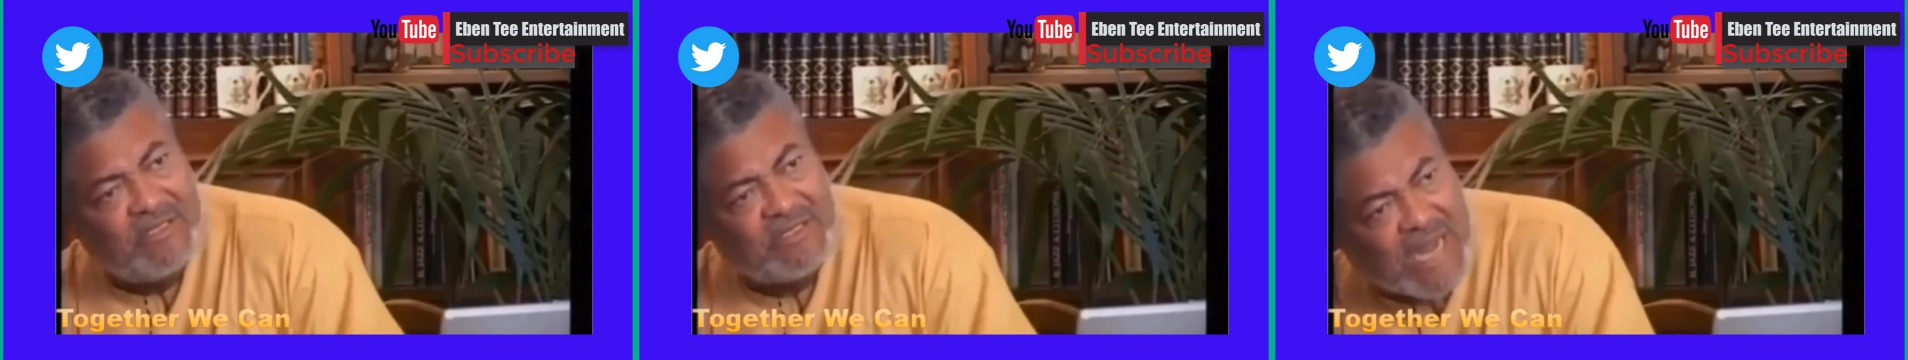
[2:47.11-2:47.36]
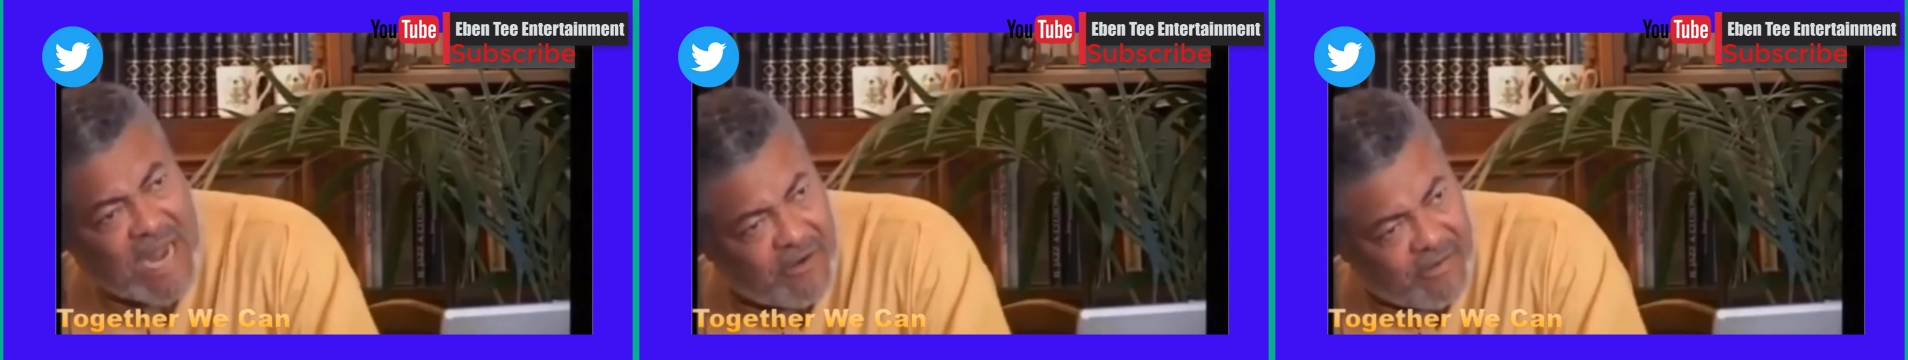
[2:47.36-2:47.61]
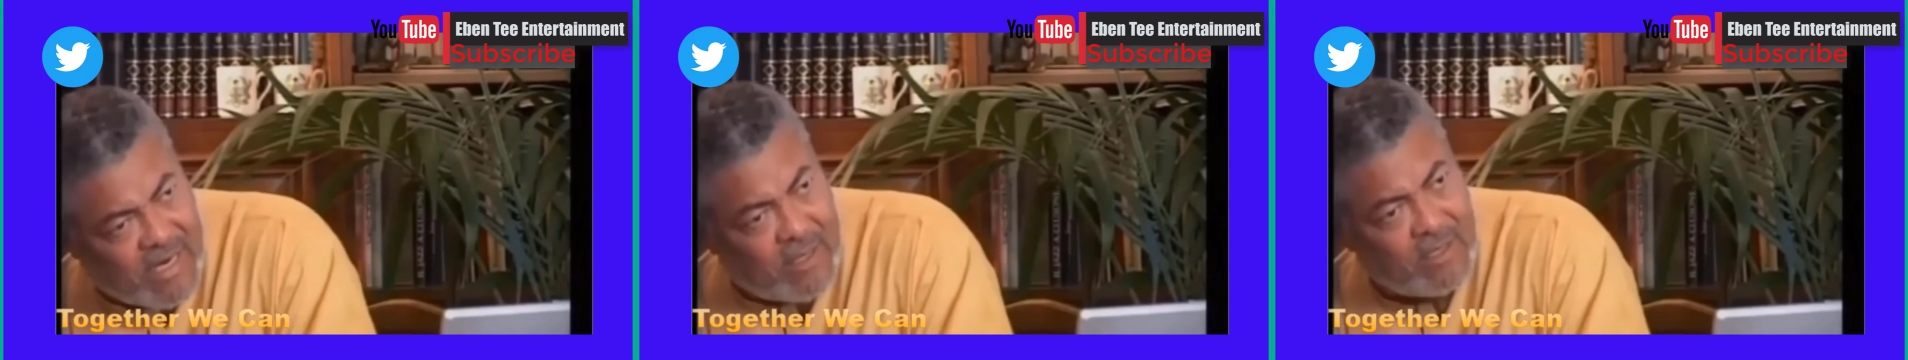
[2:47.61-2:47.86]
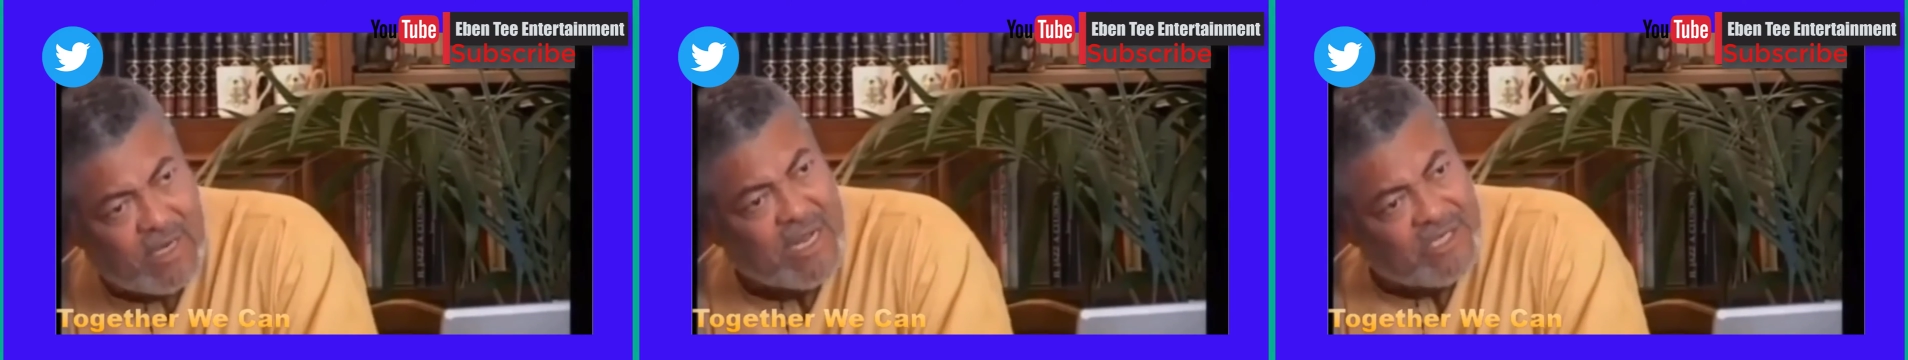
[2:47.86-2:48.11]
and
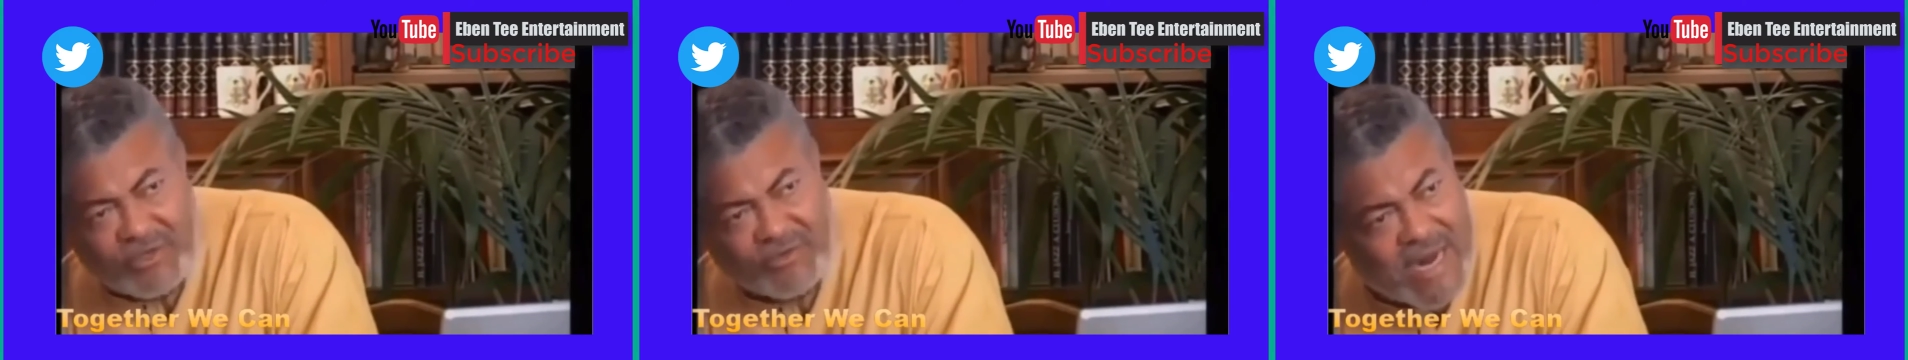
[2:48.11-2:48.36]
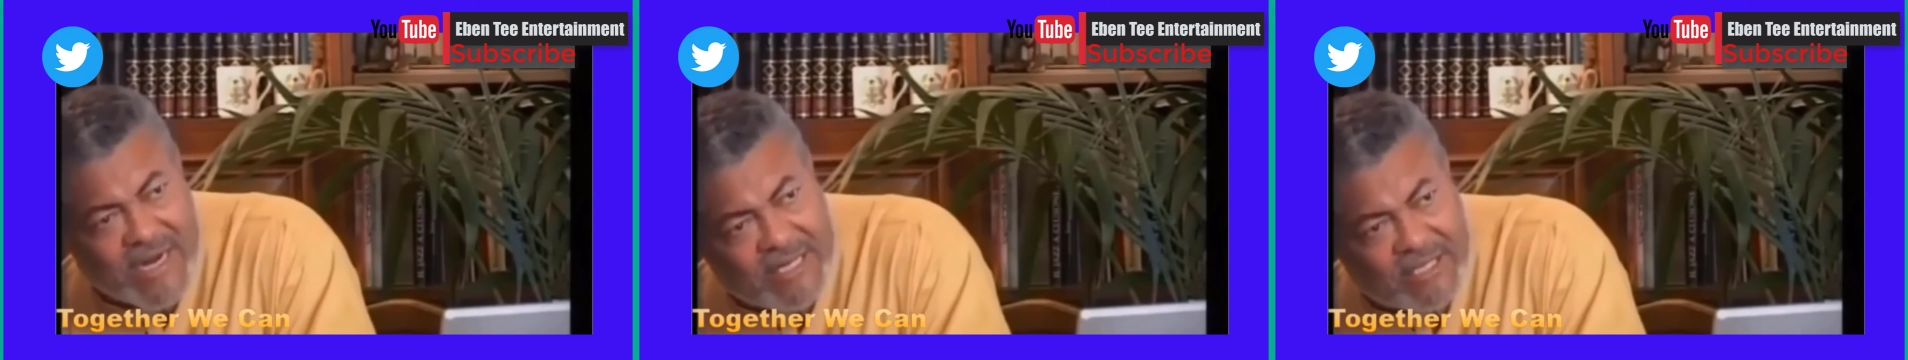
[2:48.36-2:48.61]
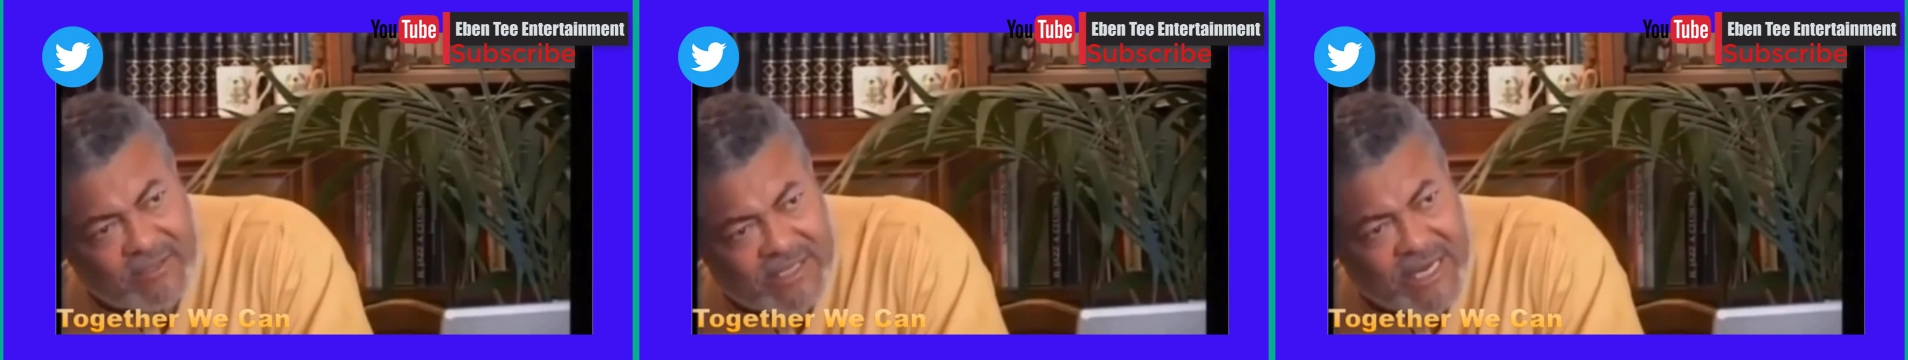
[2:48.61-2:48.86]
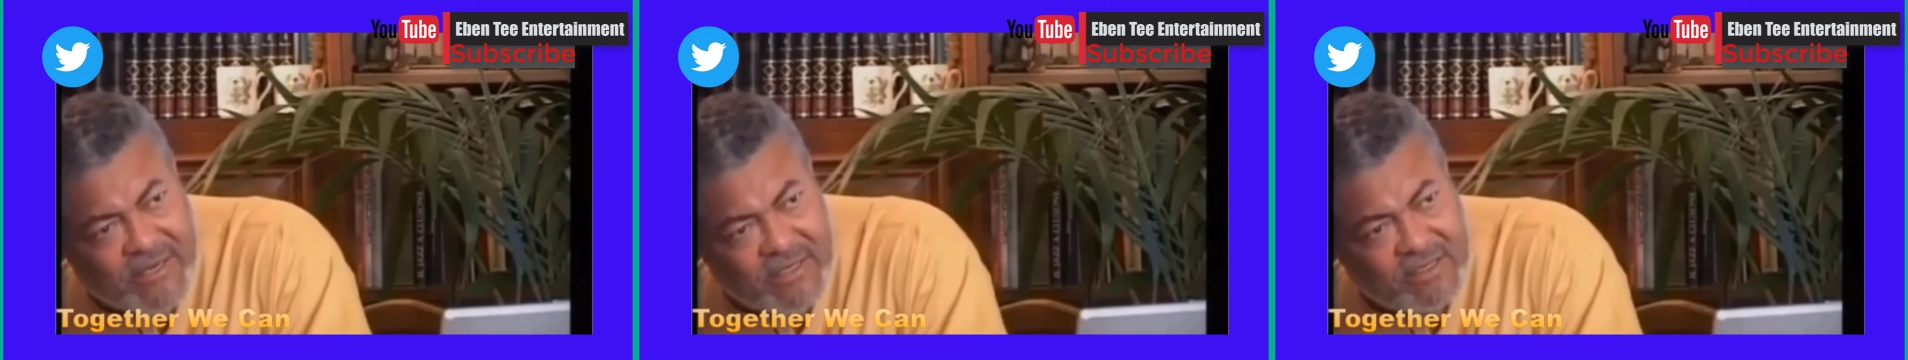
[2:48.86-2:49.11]

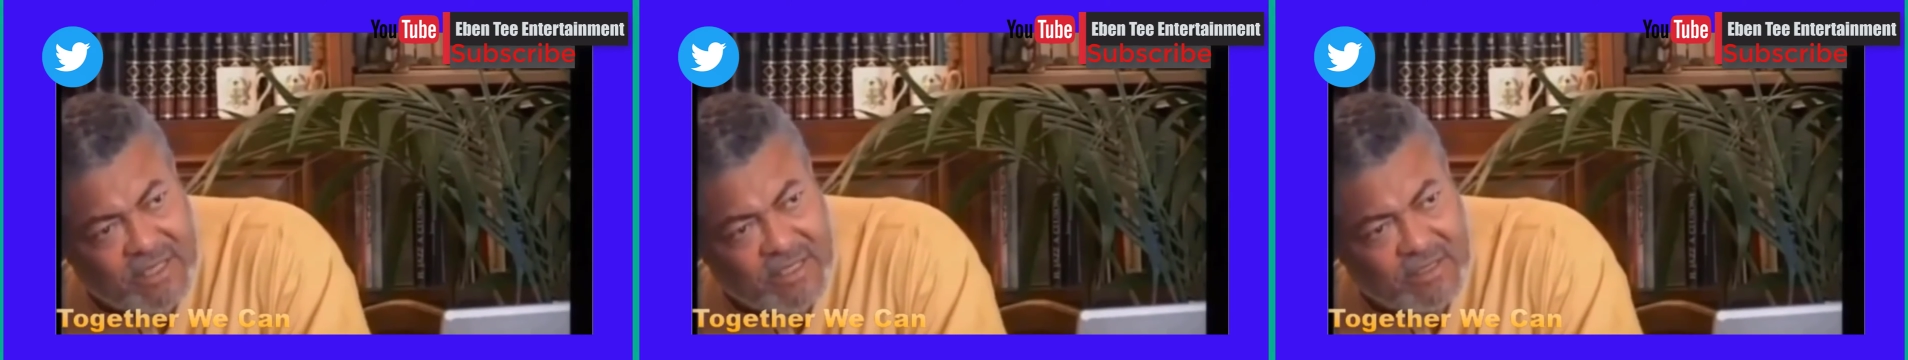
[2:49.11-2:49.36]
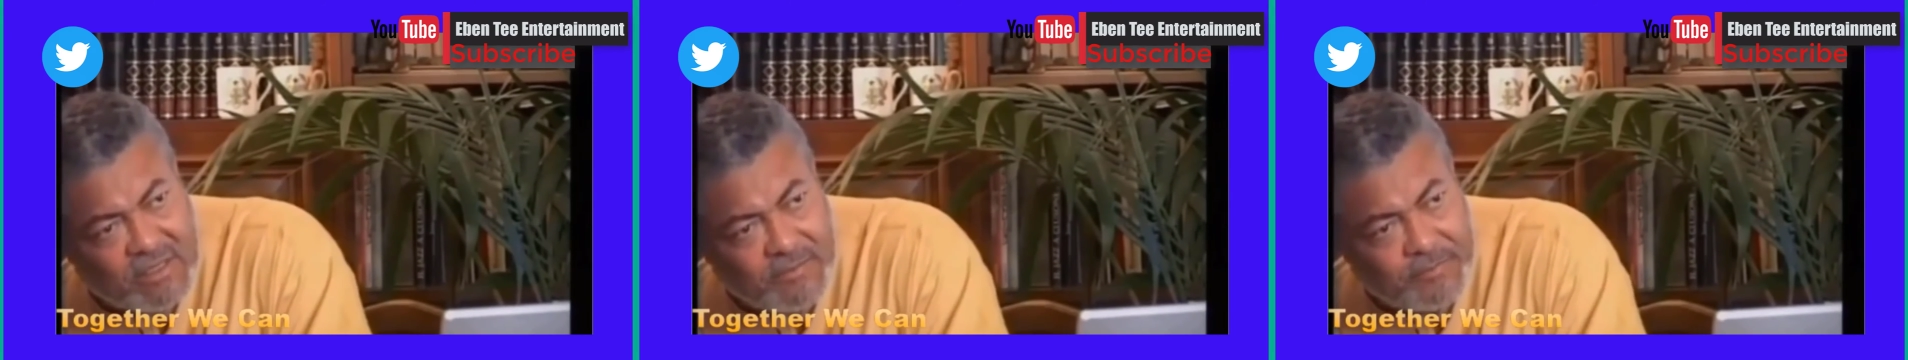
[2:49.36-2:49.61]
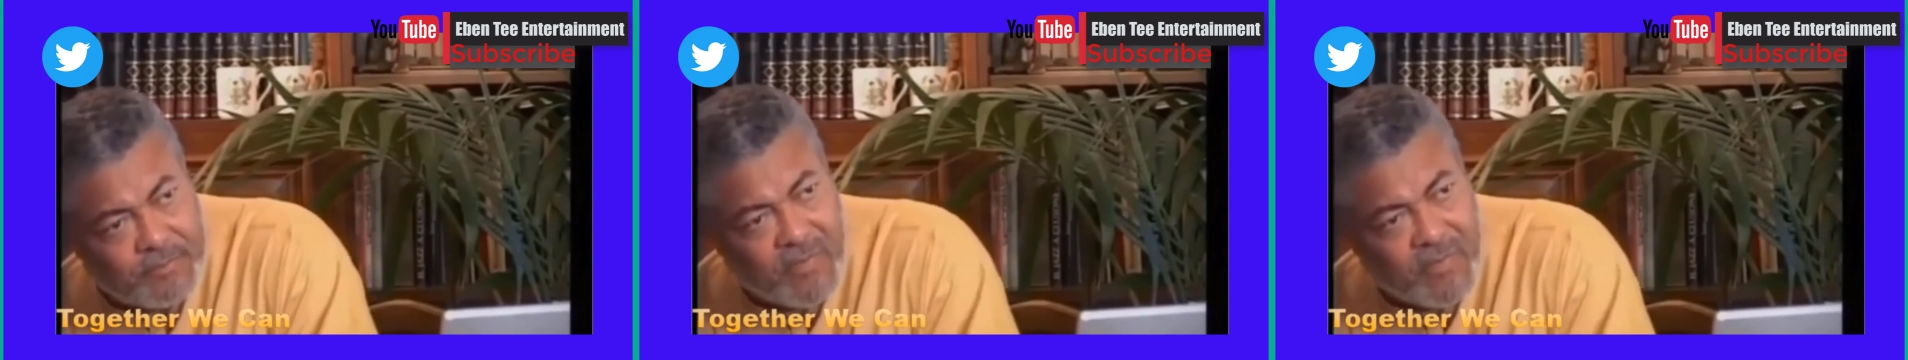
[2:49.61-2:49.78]
tyrannical tendencies.